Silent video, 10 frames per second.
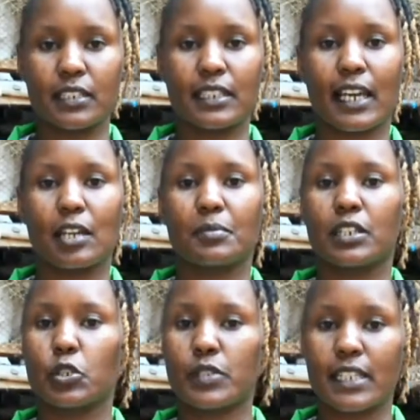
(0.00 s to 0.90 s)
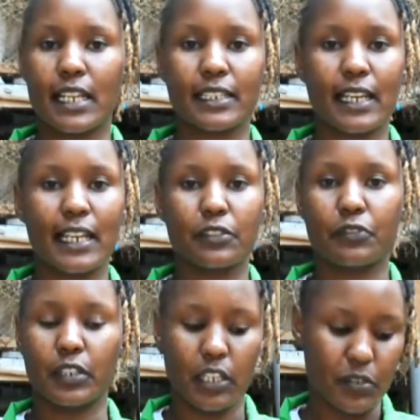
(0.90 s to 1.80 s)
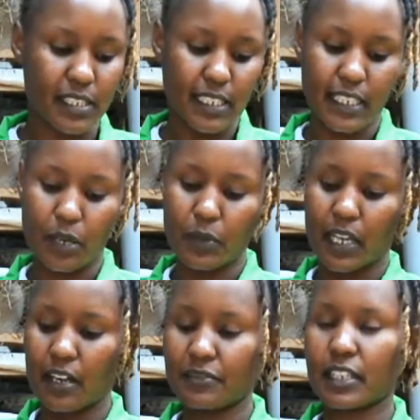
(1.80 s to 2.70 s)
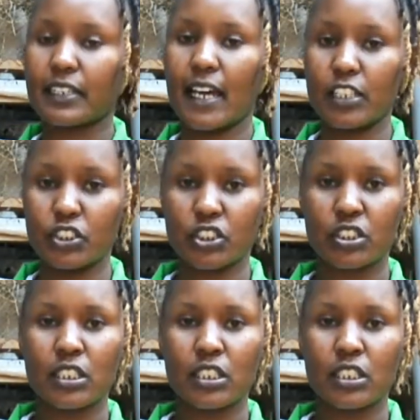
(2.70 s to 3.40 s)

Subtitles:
They can be New Zealand, California. You see here we have the Dutch,